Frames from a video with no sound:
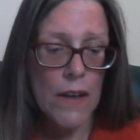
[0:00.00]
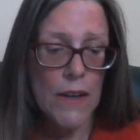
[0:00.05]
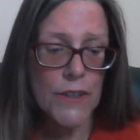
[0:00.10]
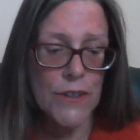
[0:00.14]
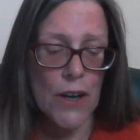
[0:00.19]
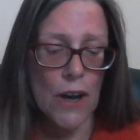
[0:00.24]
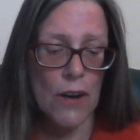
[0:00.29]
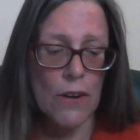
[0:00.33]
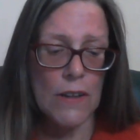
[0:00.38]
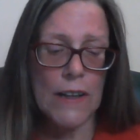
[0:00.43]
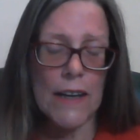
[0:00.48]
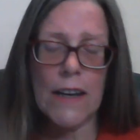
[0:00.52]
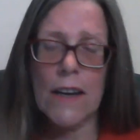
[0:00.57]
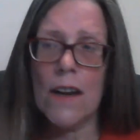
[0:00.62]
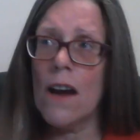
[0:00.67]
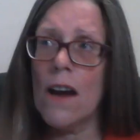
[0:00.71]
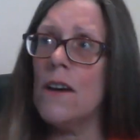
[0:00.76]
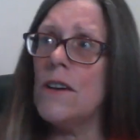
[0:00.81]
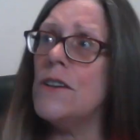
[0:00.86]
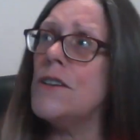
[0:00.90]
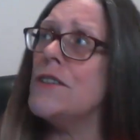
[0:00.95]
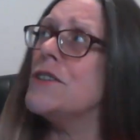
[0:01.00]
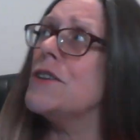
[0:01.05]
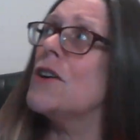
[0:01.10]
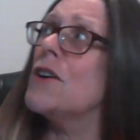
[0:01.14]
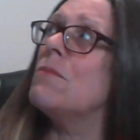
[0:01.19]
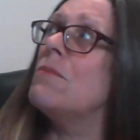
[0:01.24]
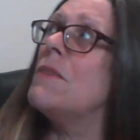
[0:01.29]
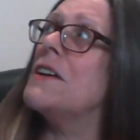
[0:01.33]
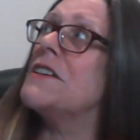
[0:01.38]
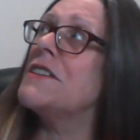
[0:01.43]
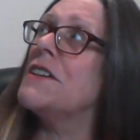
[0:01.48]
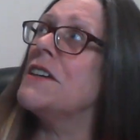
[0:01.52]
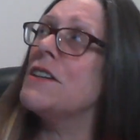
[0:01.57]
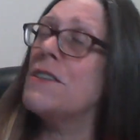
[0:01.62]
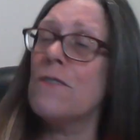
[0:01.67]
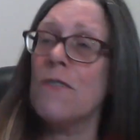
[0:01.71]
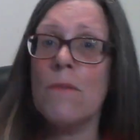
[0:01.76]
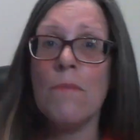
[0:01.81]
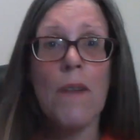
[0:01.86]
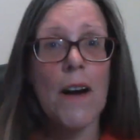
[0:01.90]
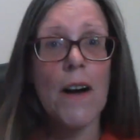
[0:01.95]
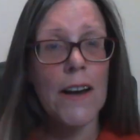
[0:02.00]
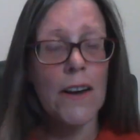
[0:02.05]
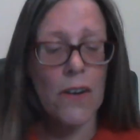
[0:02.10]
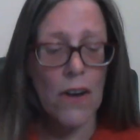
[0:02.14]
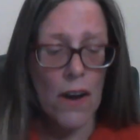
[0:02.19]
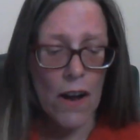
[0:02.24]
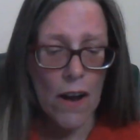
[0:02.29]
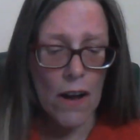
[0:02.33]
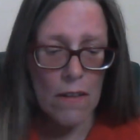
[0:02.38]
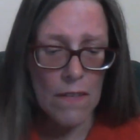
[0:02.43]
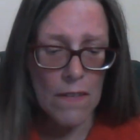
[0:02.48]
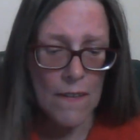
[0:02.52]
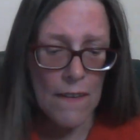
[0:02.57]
So Leo's your message from my girl.